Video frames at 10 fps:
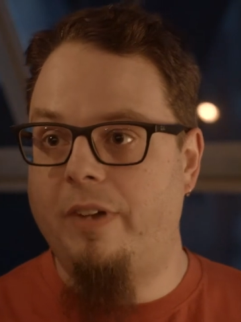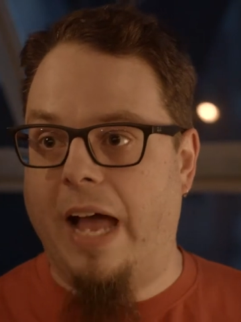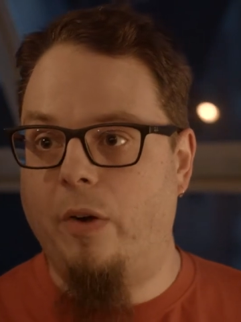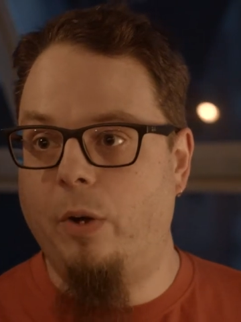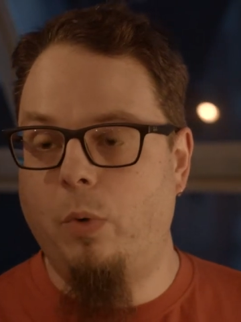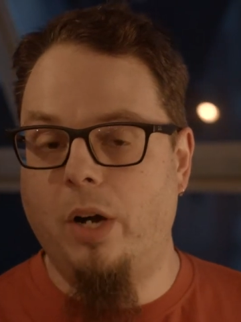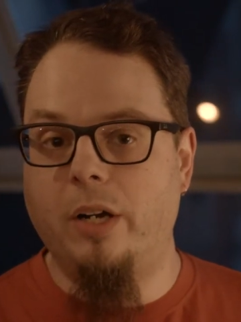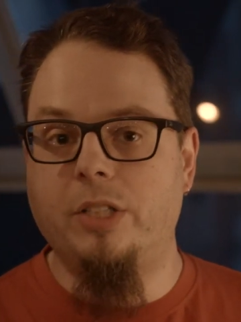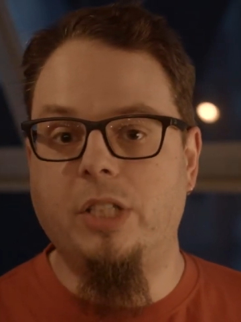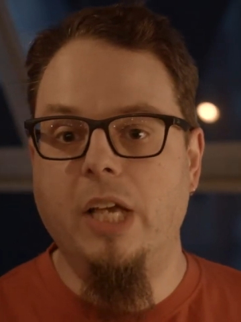of how it
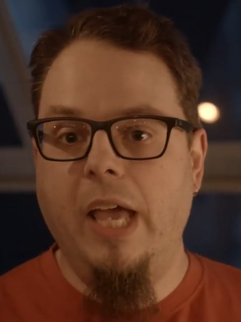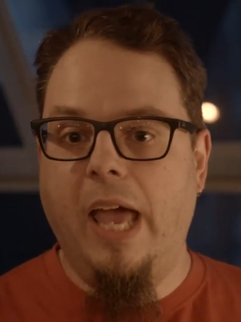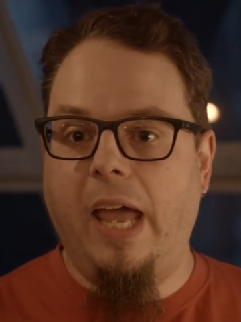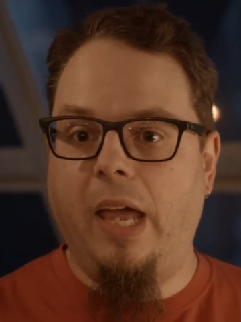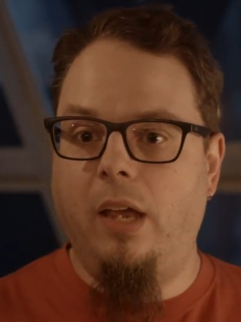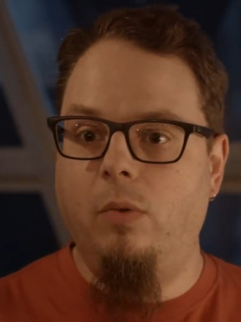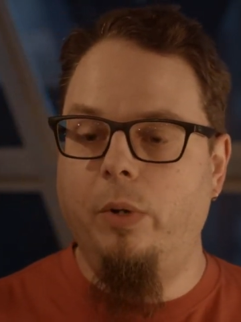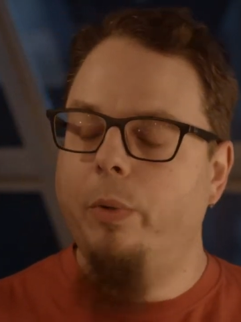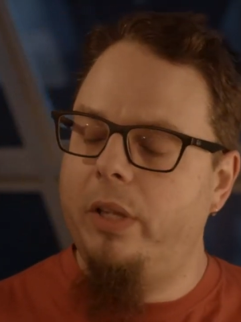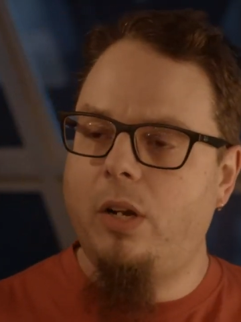works, and
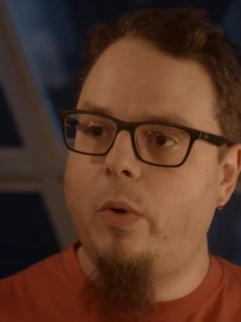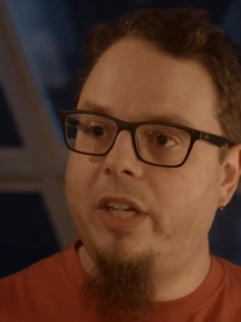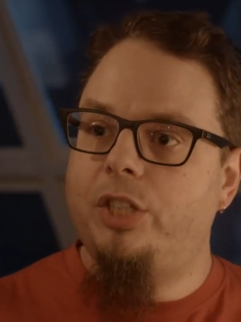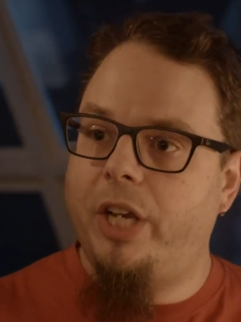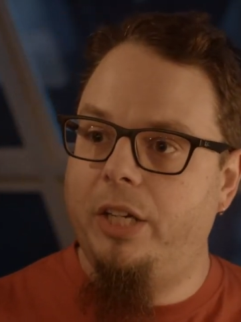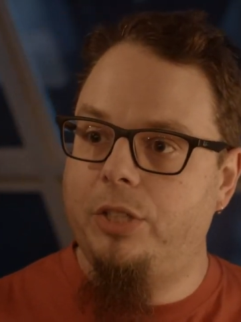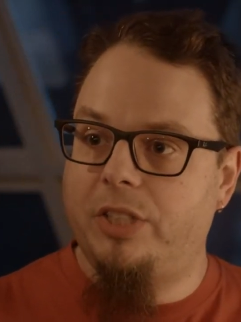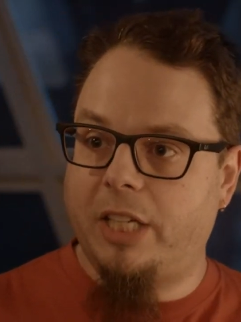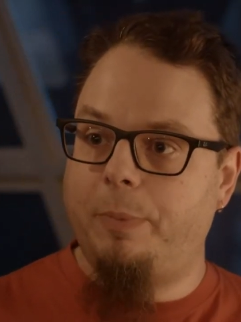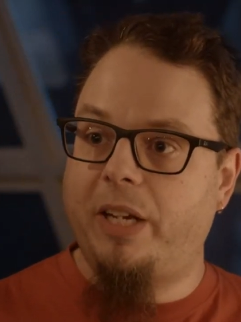we really don't want to change
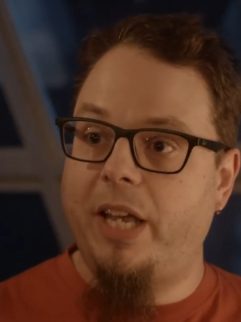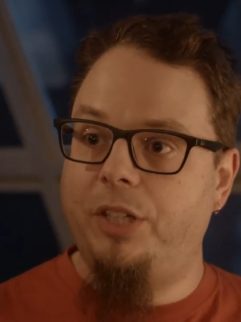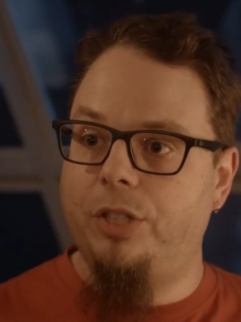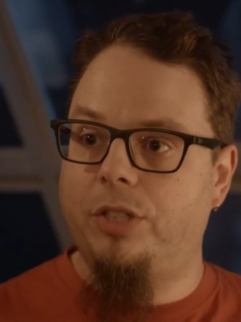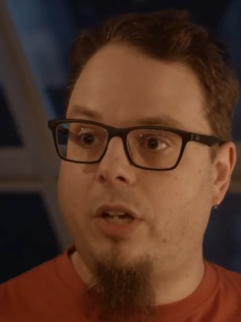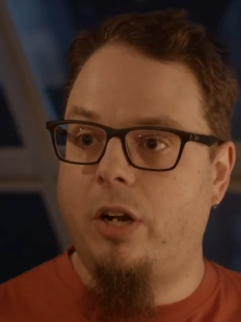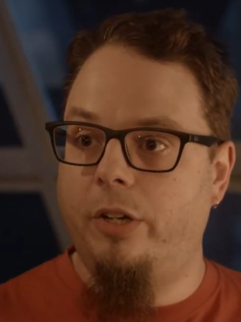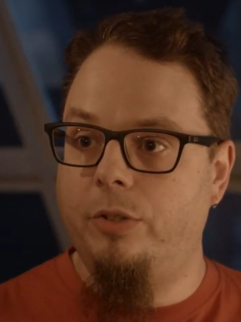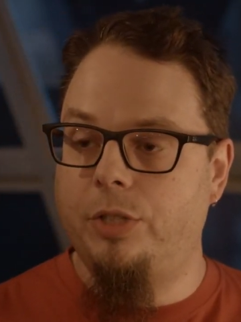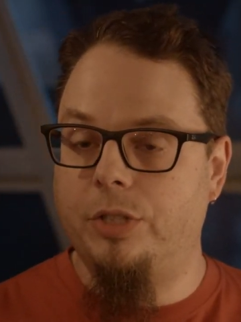those expectations on our
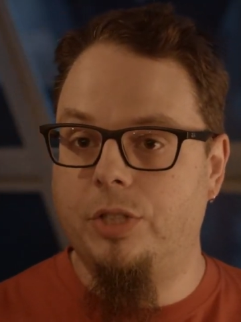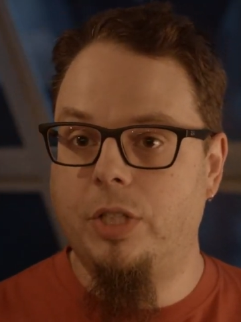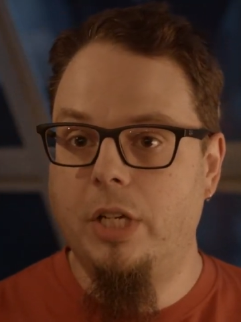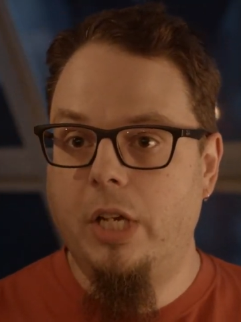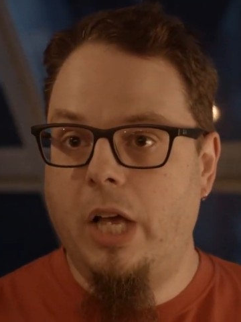users.